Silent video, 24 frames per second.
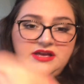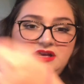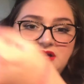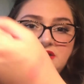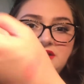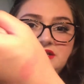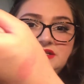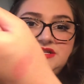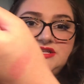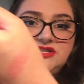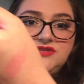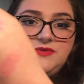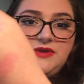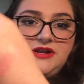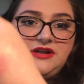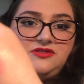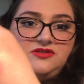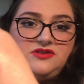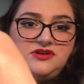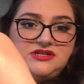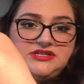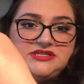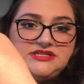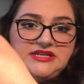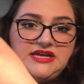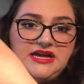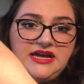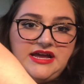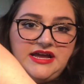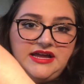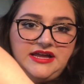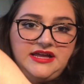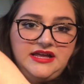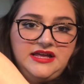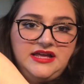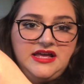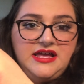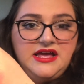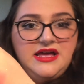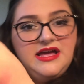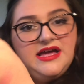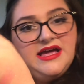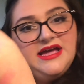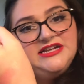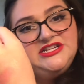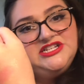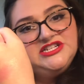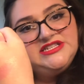This is what it looks like.
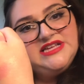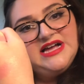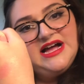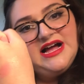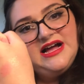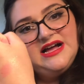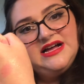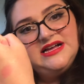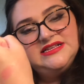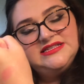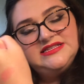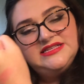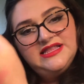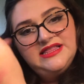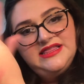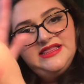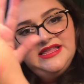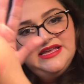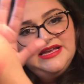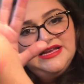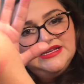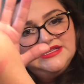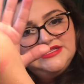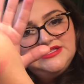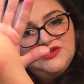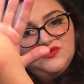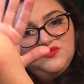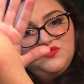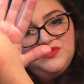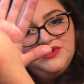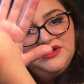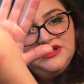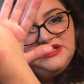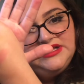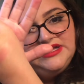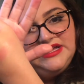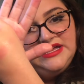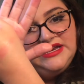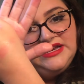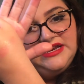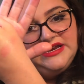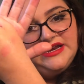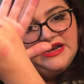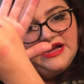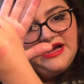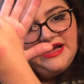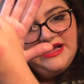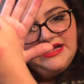It just has this really
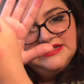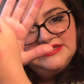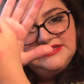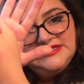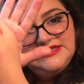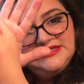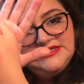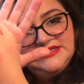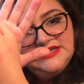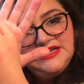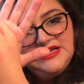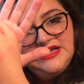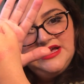nice